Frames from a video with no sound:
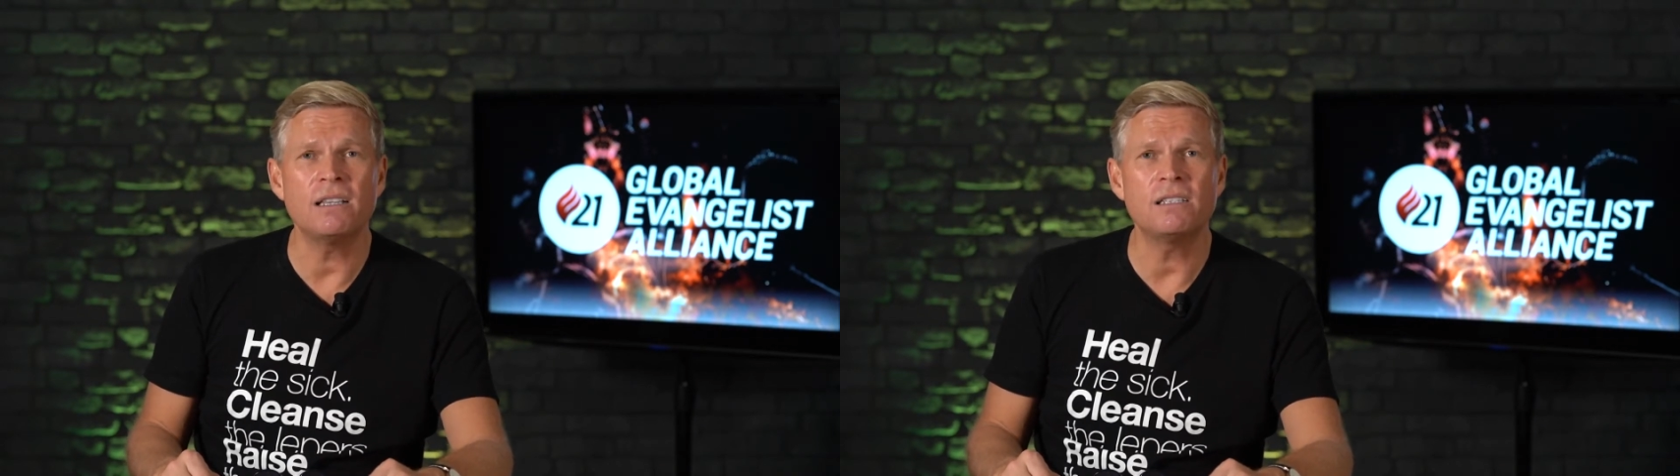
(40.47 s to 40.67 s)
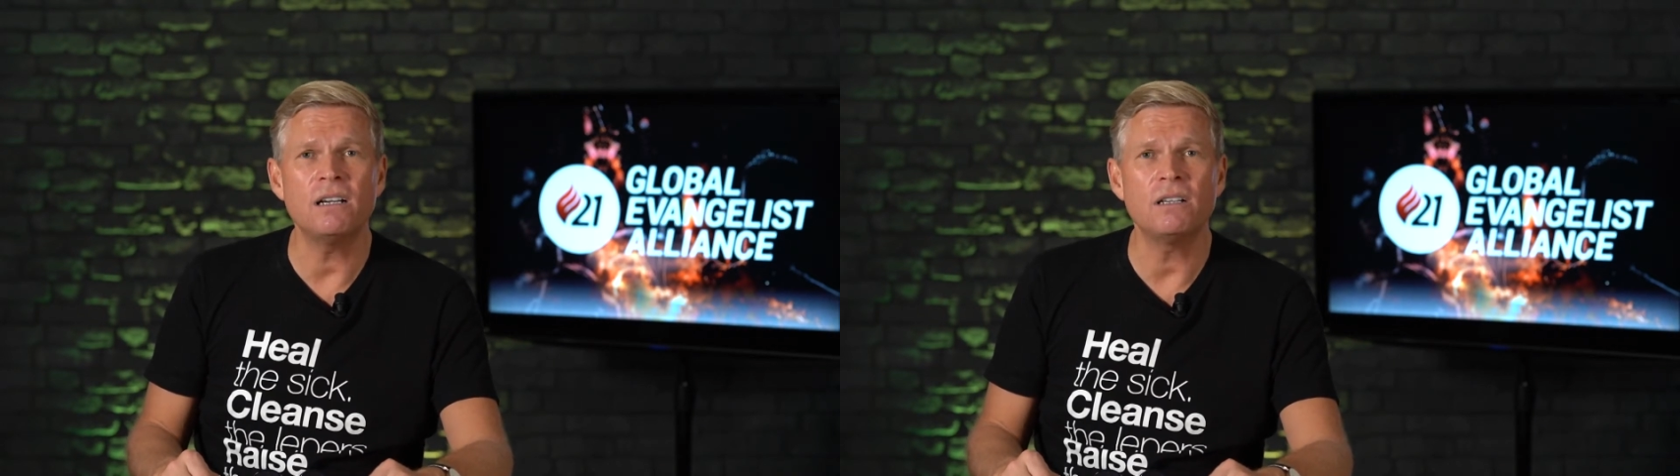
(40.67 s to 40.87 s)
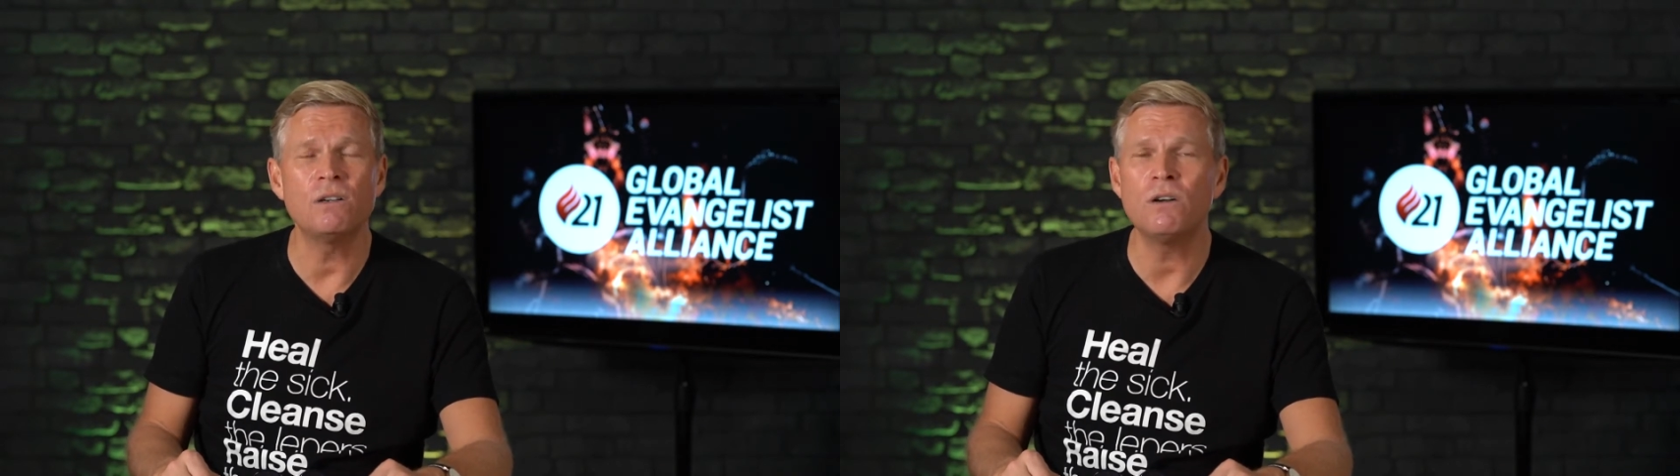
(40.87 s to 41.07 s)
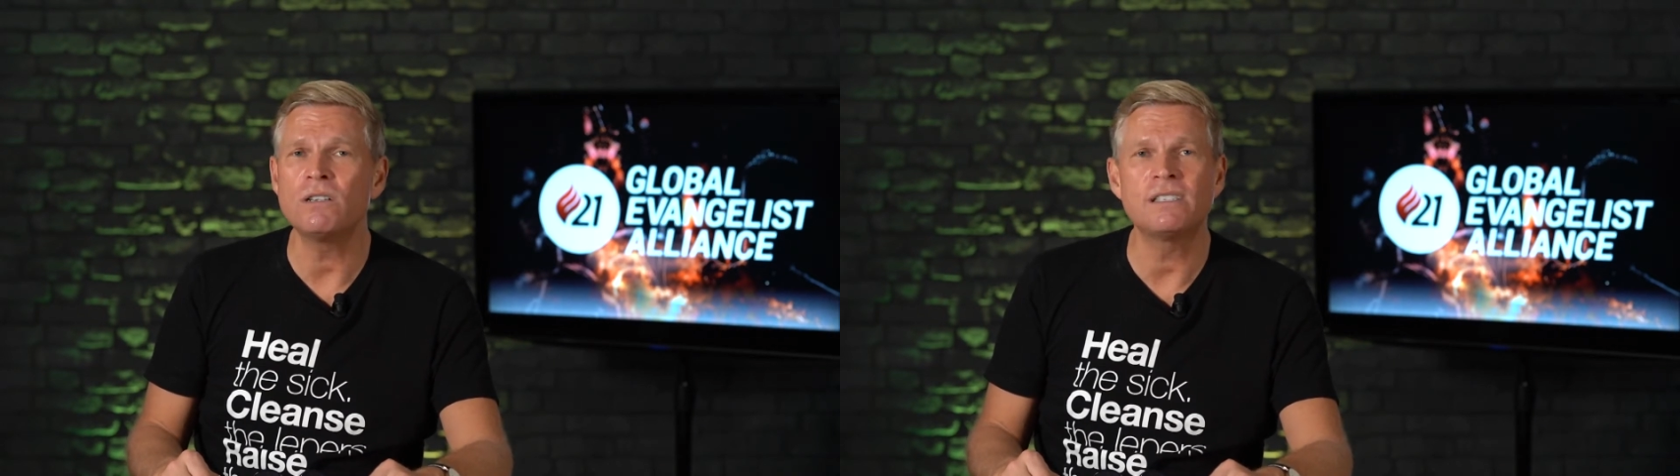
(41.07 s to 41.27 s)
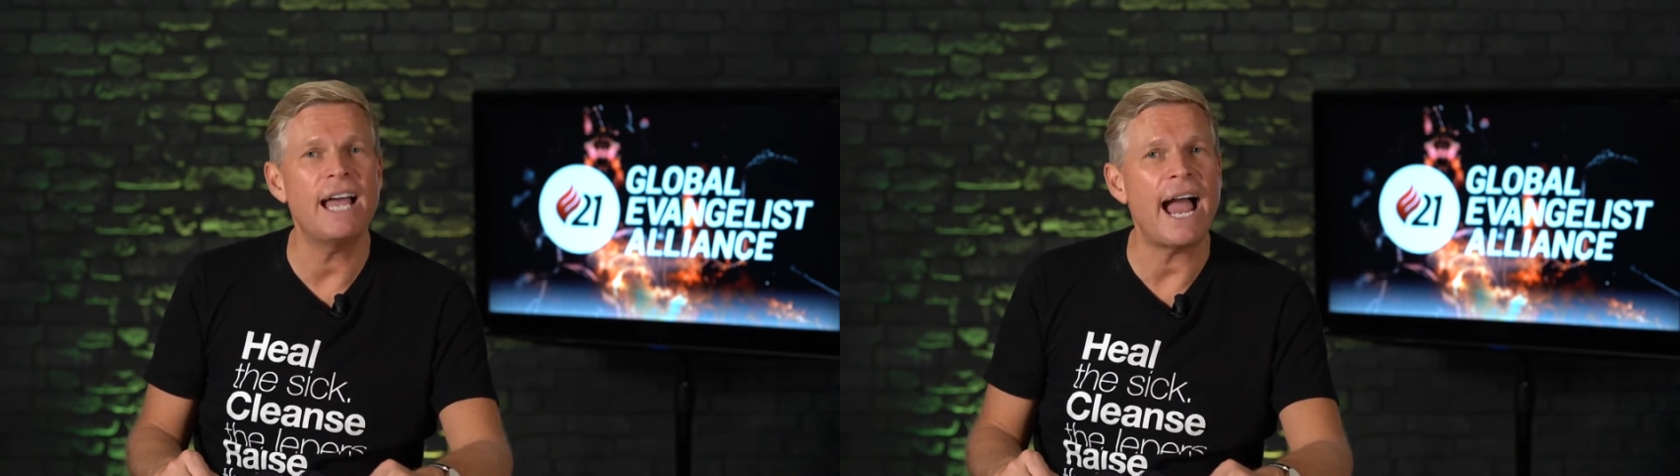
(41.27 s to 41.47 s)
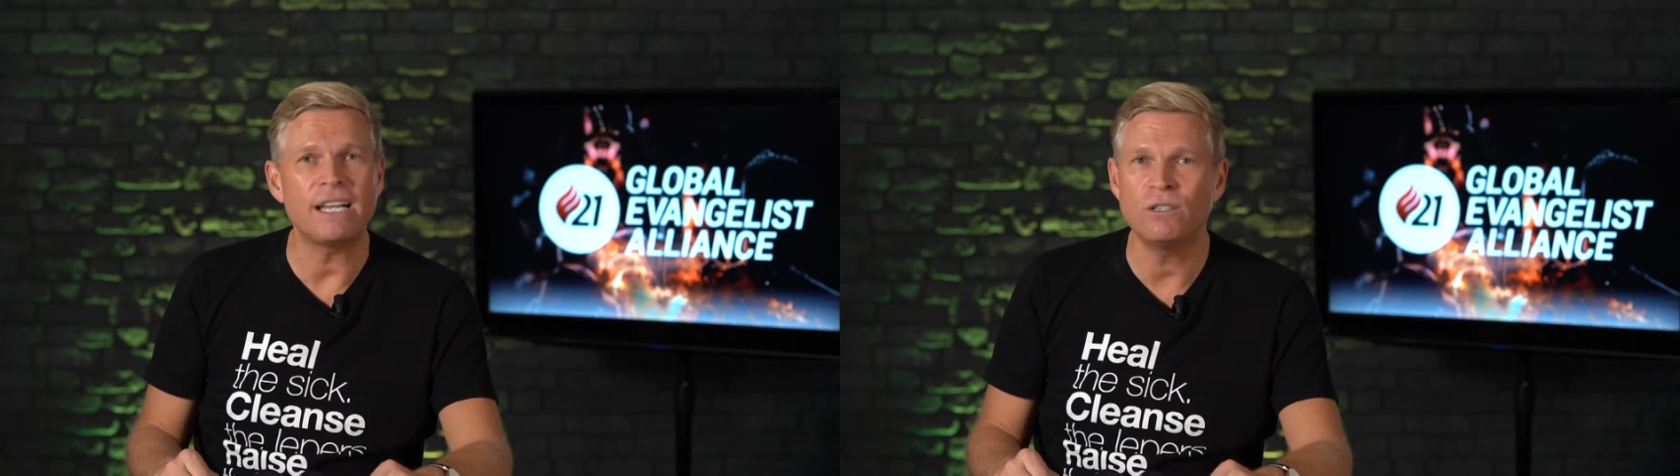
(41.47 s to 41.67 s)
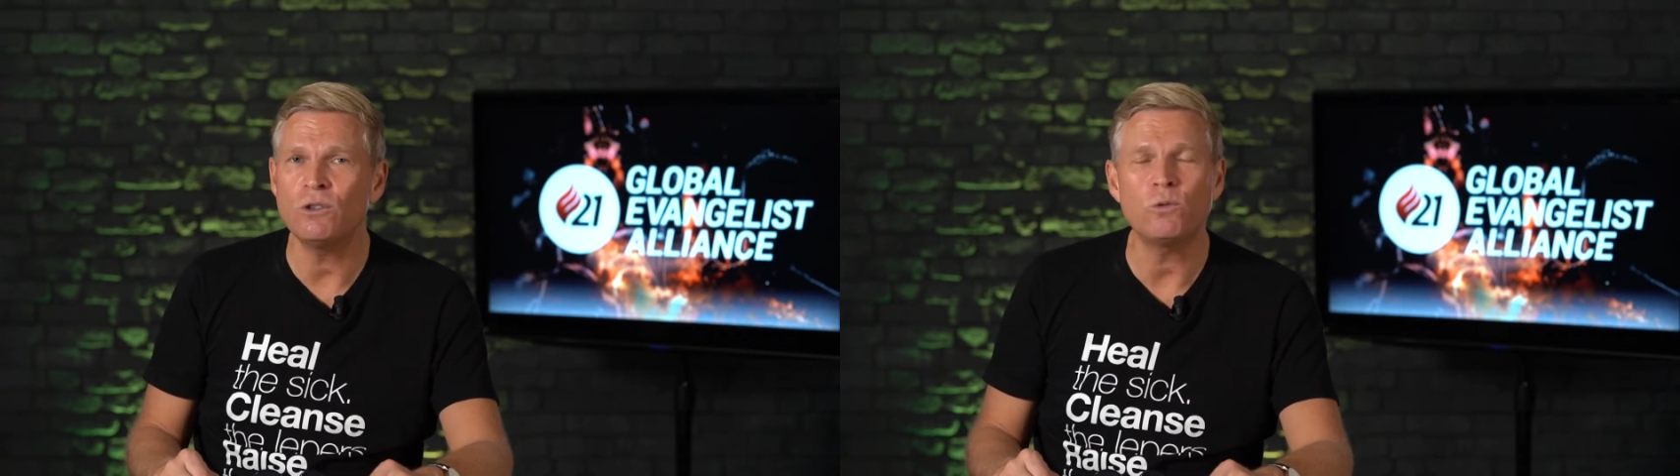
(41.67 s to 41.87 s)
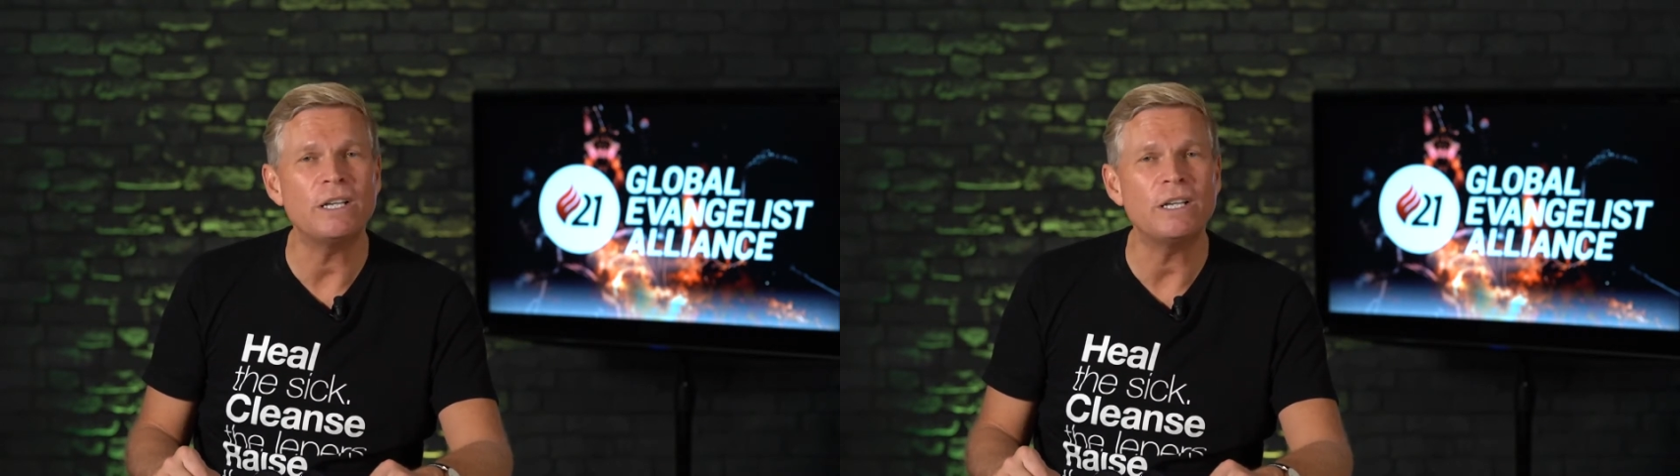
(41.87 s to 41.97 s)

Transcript: And the Lord said, I don't